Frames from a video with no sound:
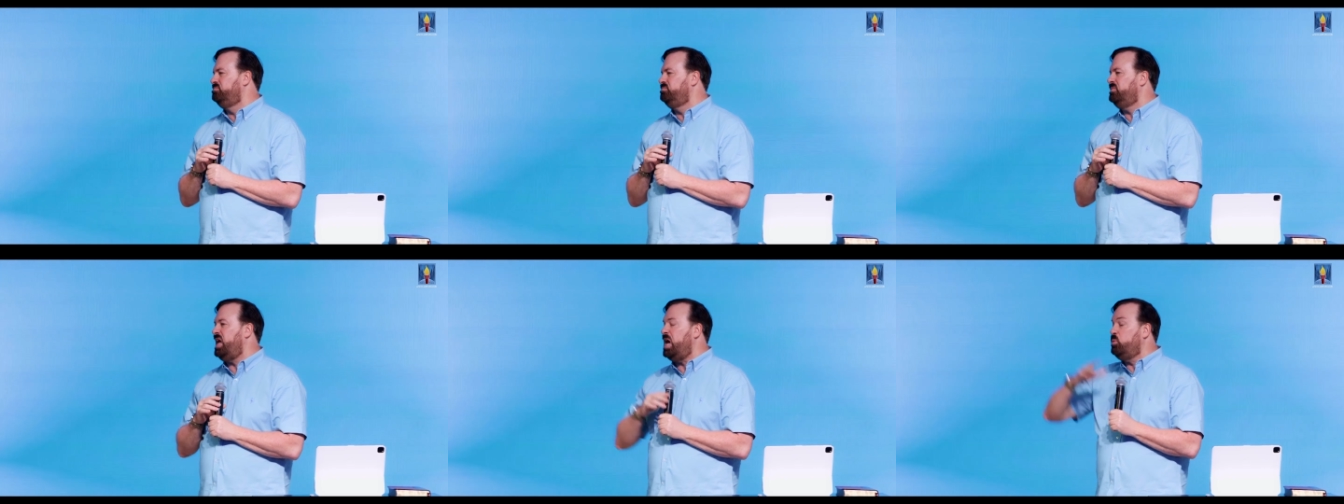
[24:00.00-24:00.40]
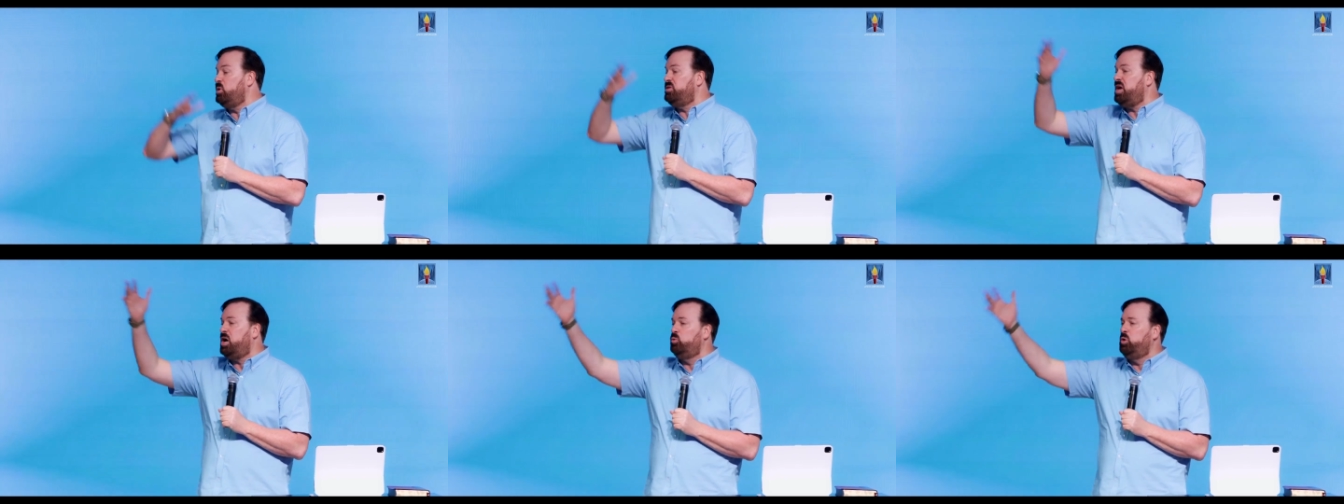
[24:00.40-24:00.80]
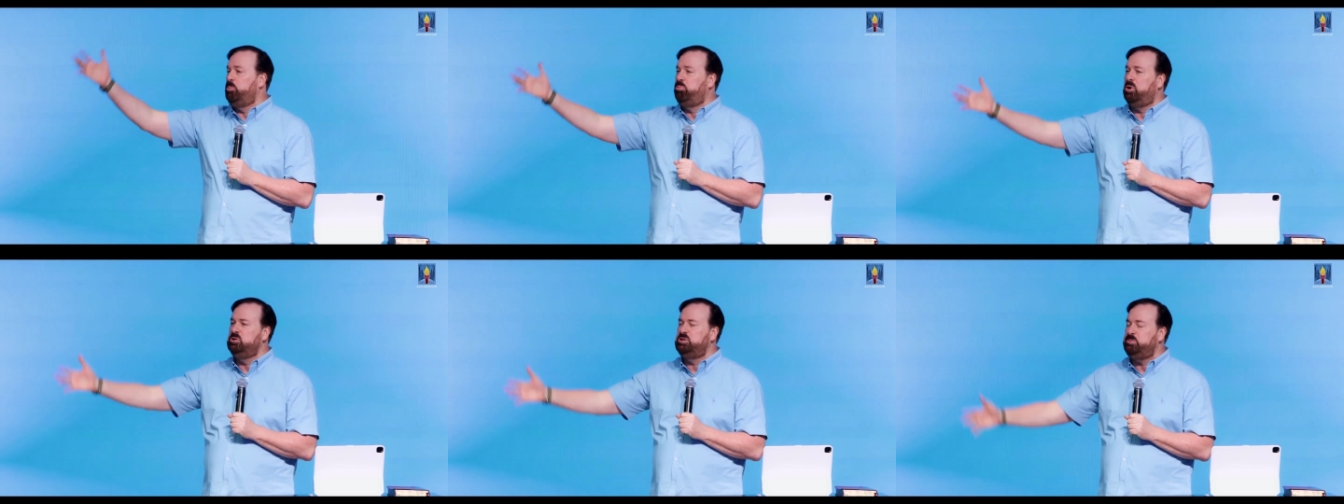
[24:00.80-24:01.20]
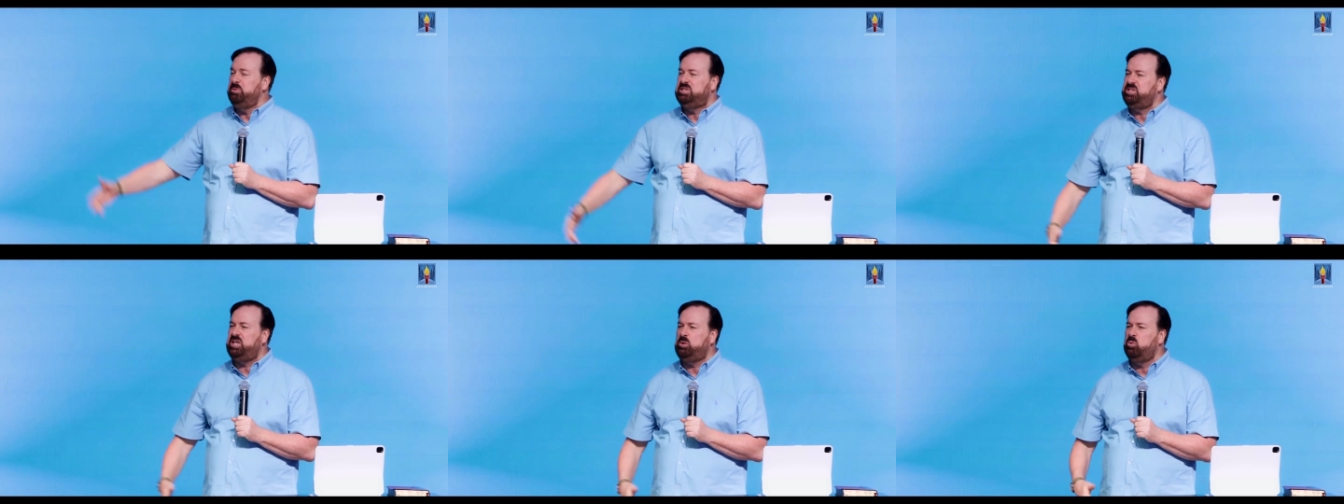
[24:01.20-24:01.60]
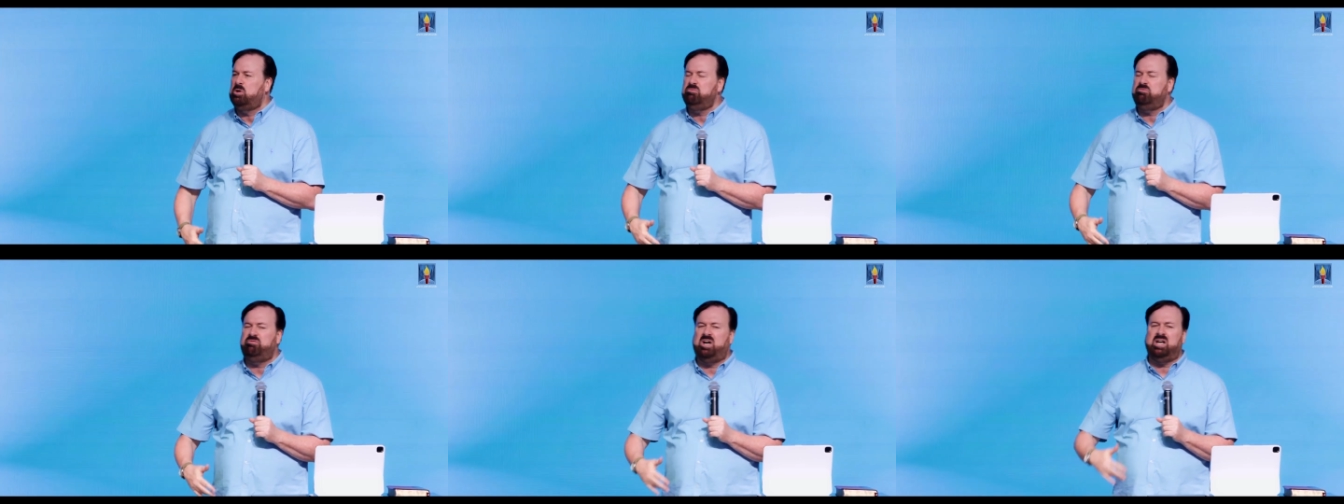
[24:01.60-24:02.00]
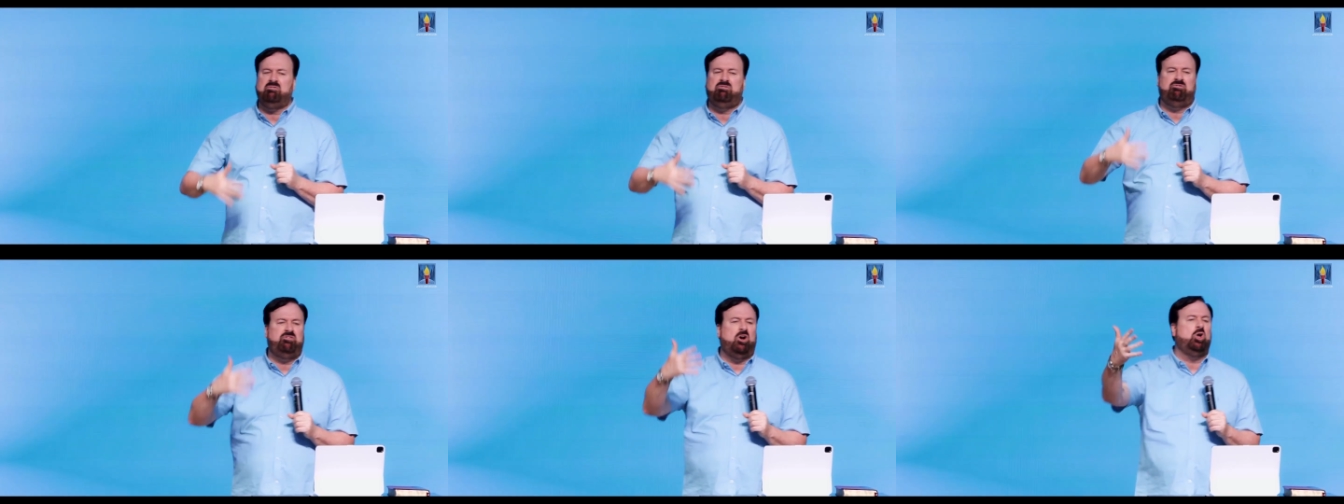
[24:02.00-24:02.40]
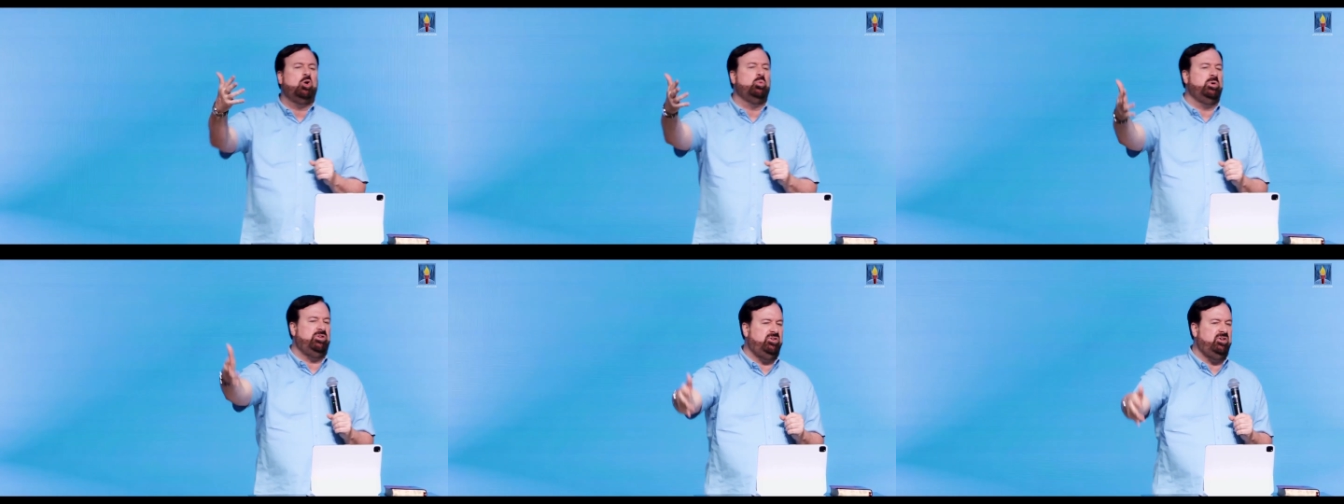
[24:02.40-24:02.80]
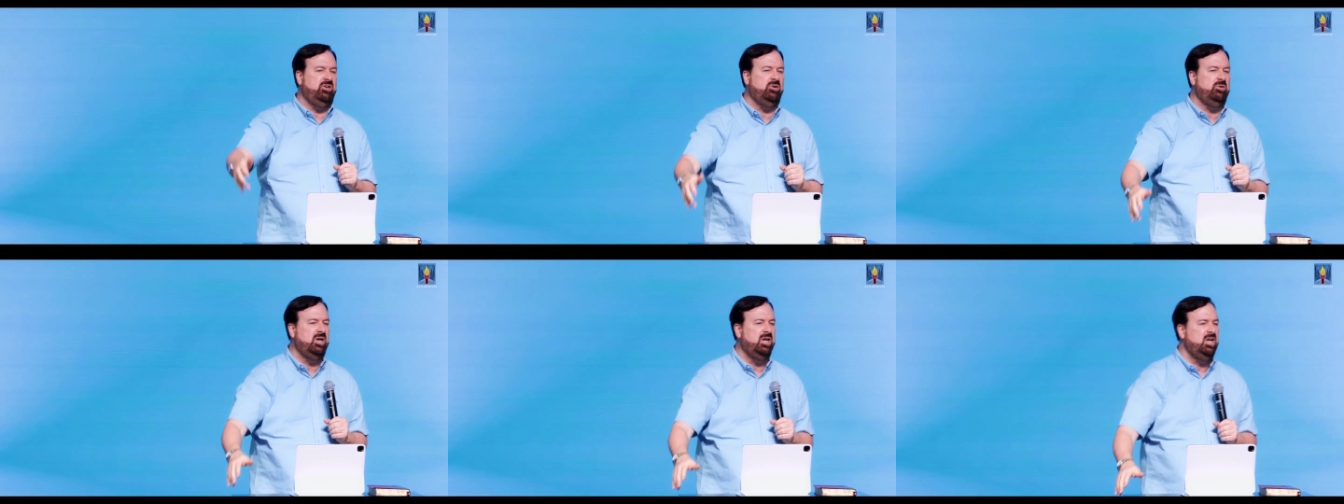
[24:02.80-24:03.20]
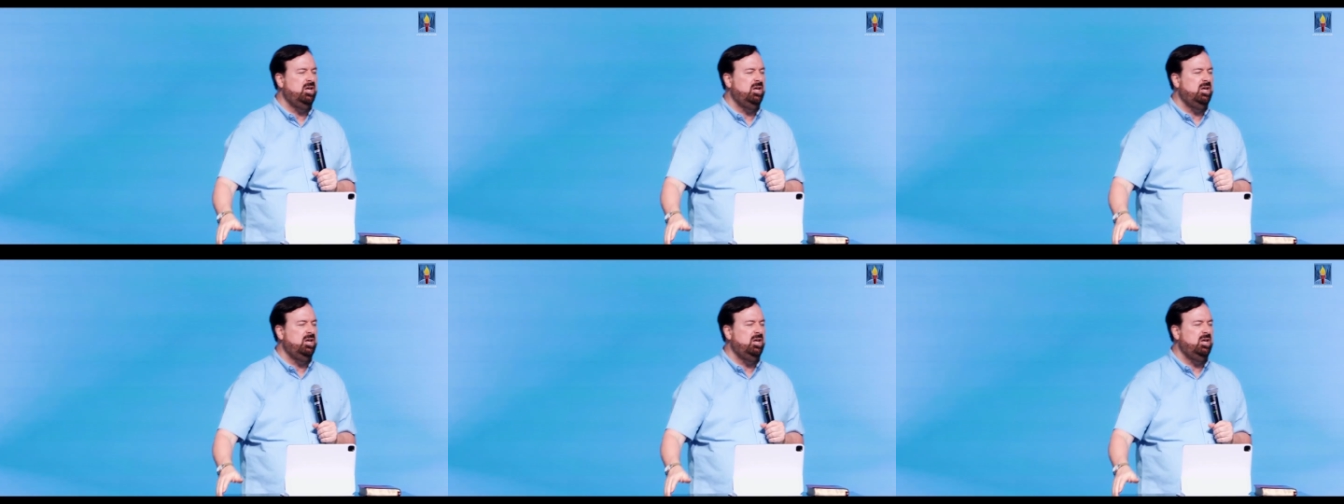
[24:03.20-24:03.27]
and without reproach. Means He won't find fault with you